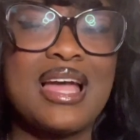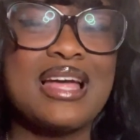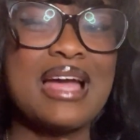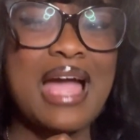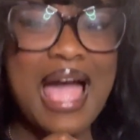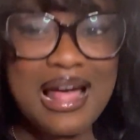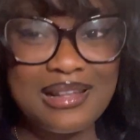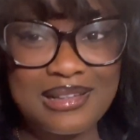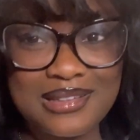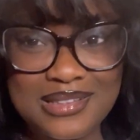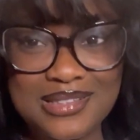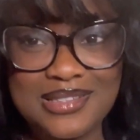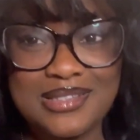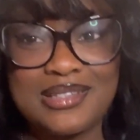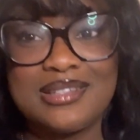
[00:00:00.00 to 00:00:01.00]

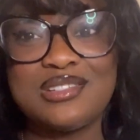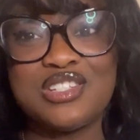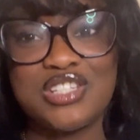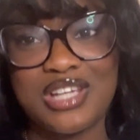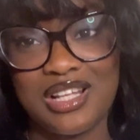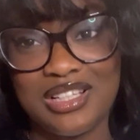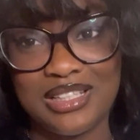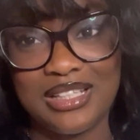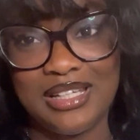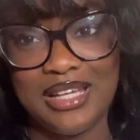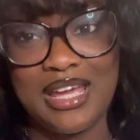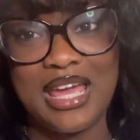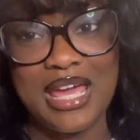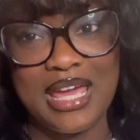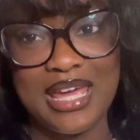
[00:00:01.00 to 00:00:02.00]
Alex
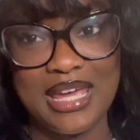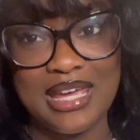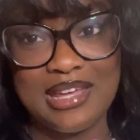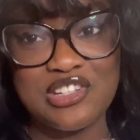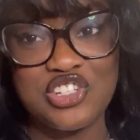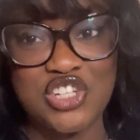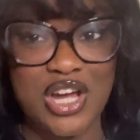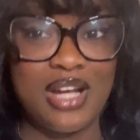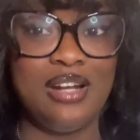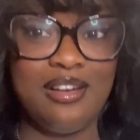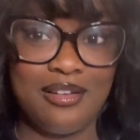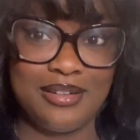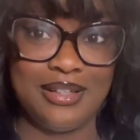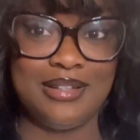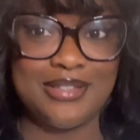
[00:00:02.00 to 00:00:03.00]
Shelley and Johnny
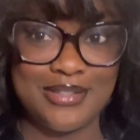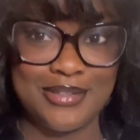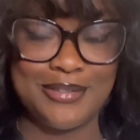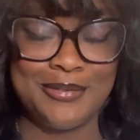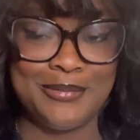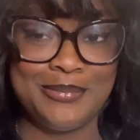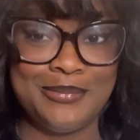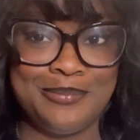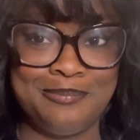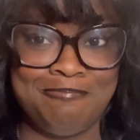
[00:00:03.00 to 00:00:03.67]
Gargano.